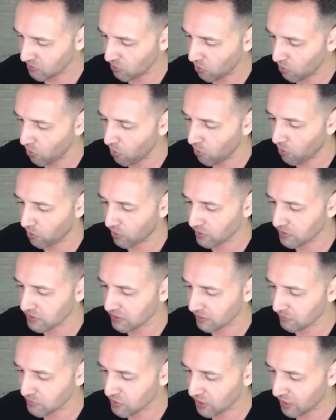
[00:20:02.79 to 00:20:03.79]
Or
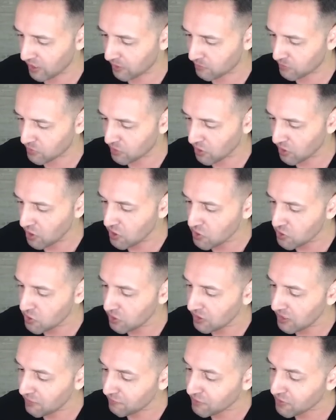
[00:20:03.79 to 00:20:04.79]
sometimes you
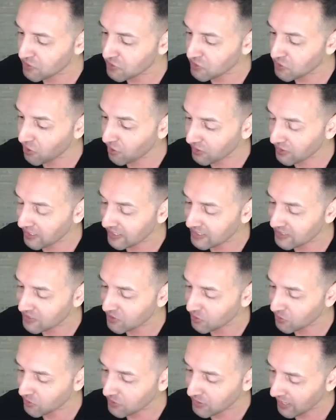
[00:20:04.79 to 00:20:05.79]
leave the dot
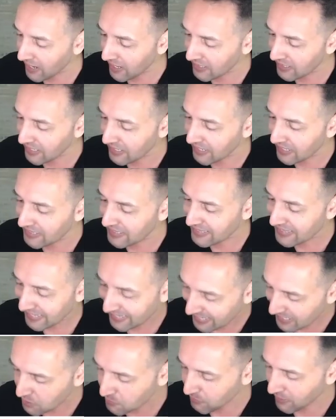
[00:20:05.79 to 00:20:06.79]
until the
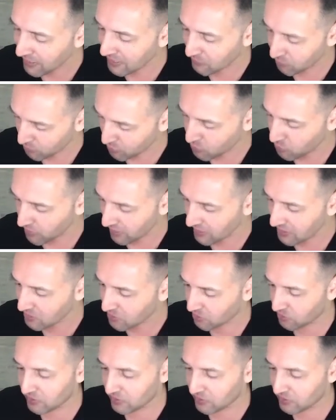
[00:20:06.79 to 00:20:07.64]
next part, which we'll get into.